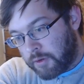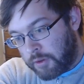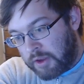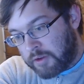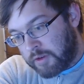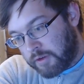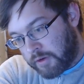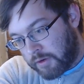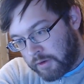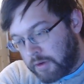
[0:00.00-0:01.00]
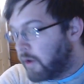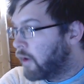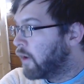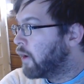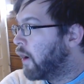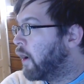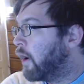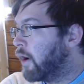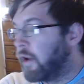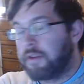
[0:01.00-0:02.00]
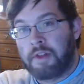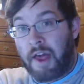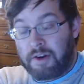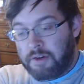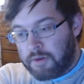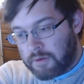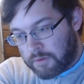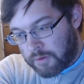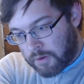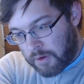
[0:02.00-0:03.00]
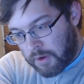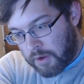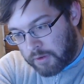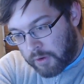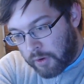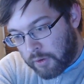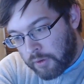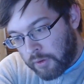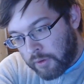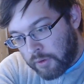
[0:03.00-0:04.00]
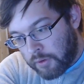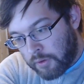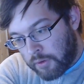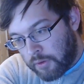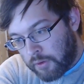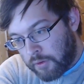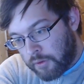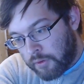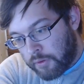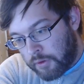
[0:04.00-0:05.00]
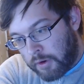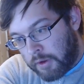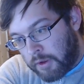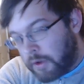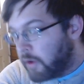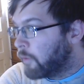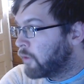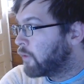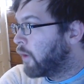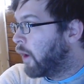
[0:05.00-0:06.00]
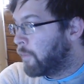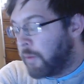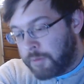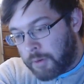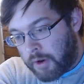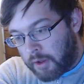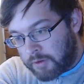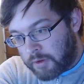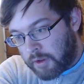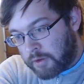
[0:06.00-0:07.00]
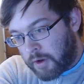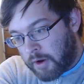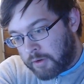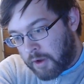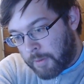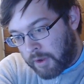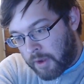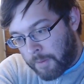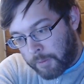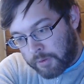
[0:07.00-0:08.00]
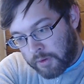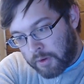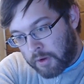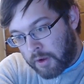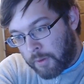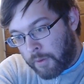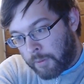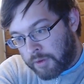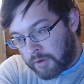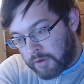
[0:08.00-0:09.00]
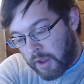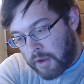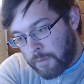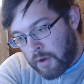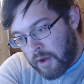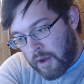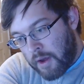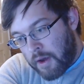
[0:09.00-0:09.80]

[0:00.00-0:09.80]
Solis. It's Latin. Totally have mispronounced it the entire time I went with this name.